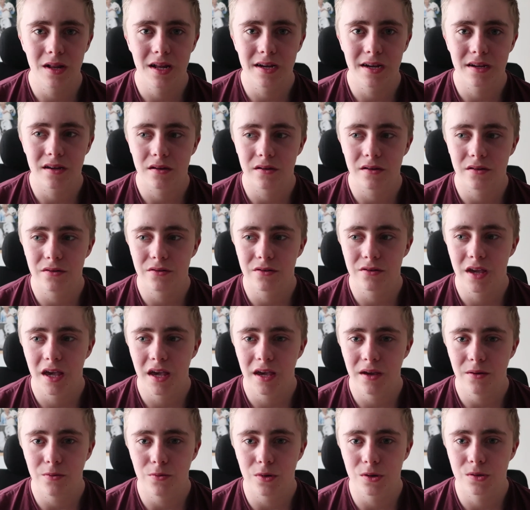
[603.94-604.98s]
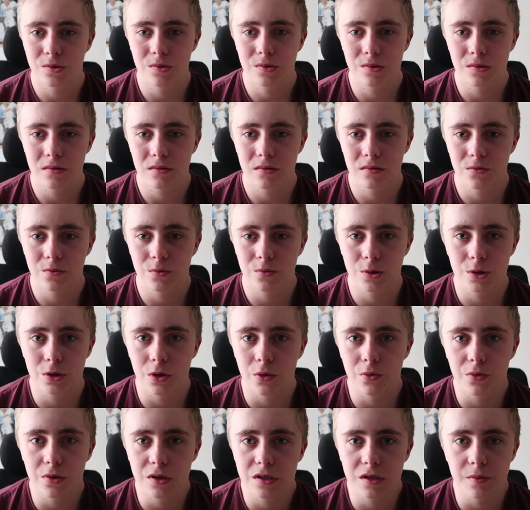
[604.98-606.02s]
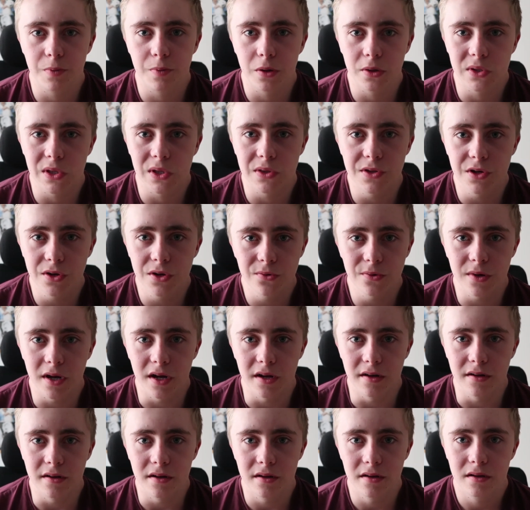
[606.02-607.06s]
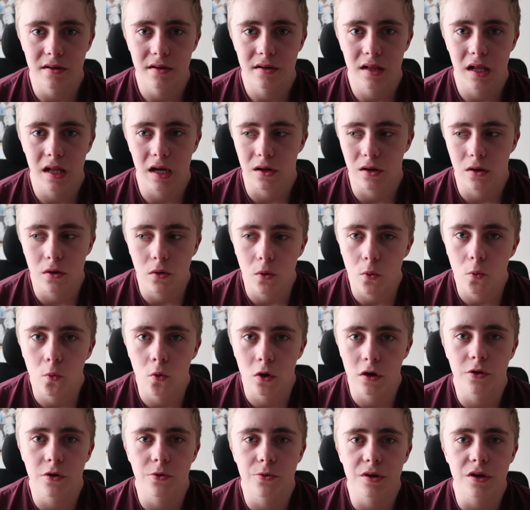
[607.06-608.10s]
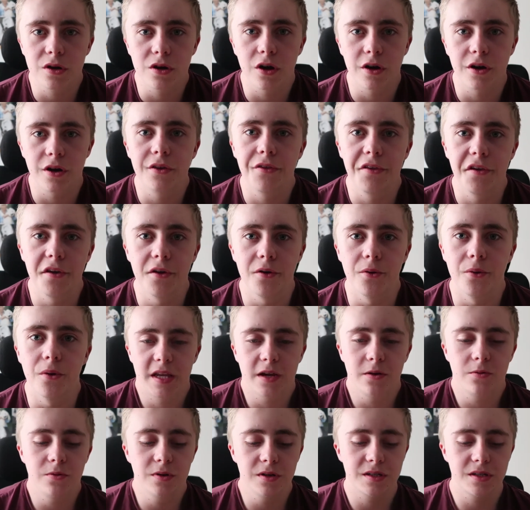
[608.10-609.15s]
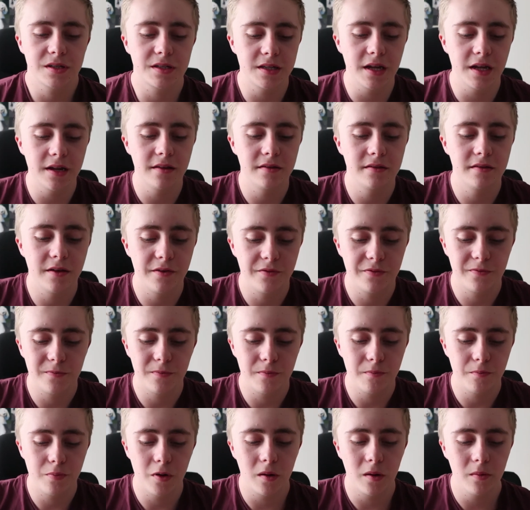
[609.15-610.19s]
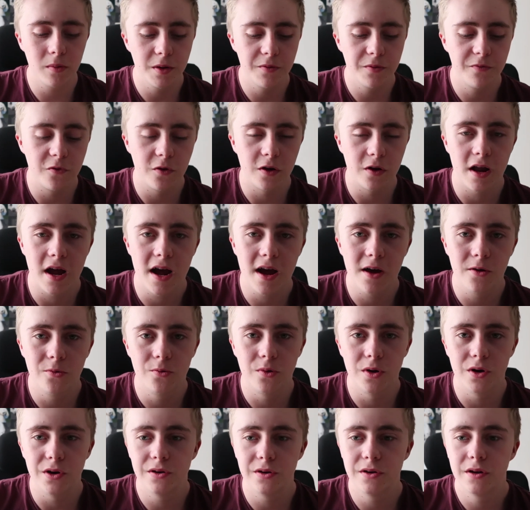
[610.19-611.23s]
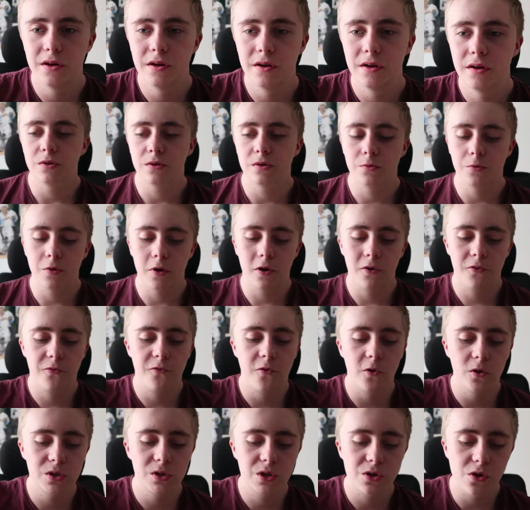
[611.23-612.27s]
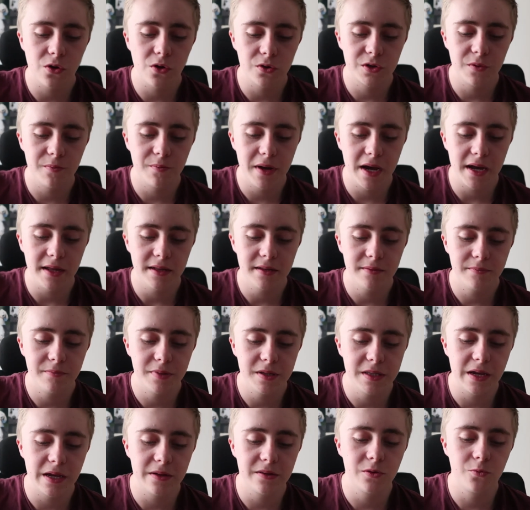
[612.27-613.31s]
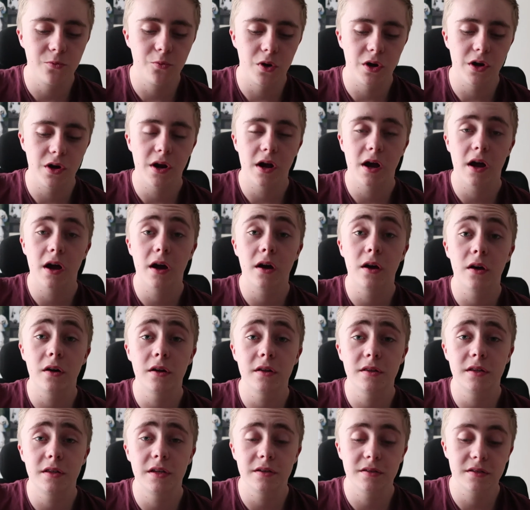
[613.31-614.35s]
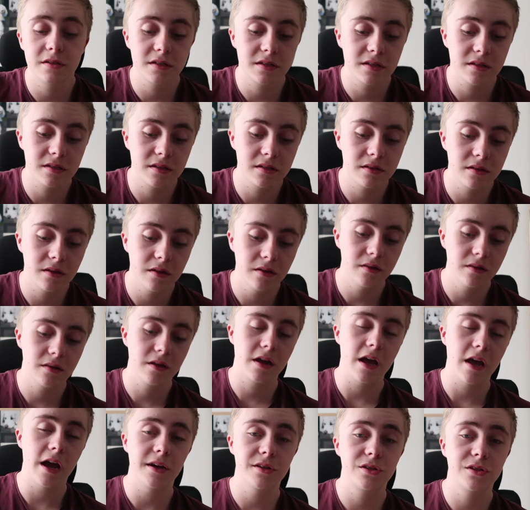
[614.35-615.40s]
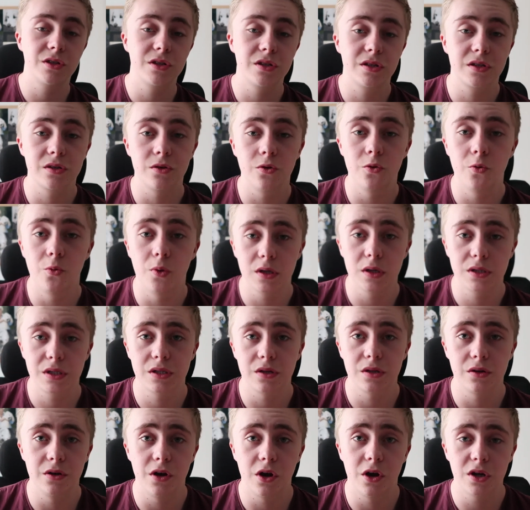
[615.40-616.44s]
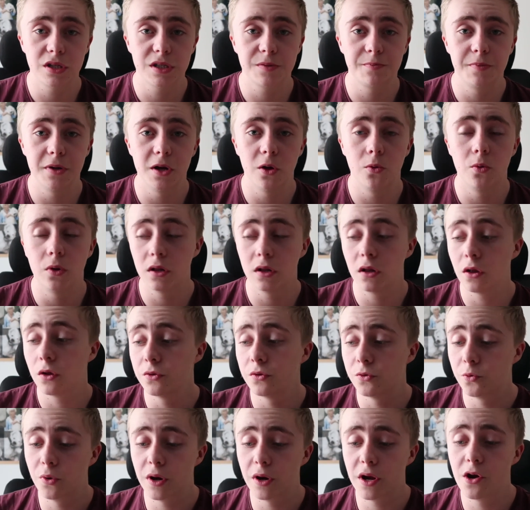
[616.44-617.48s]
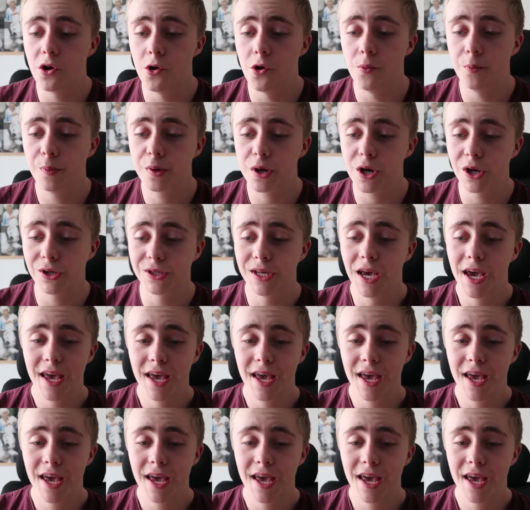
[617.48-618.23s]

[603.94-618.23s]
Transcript: like, okay, what are we supposed to do then? Like, what are we gonna do? They were standing there probably for an hour. We were forced to go to bed, but then the guys who was on the hospital were on the way home because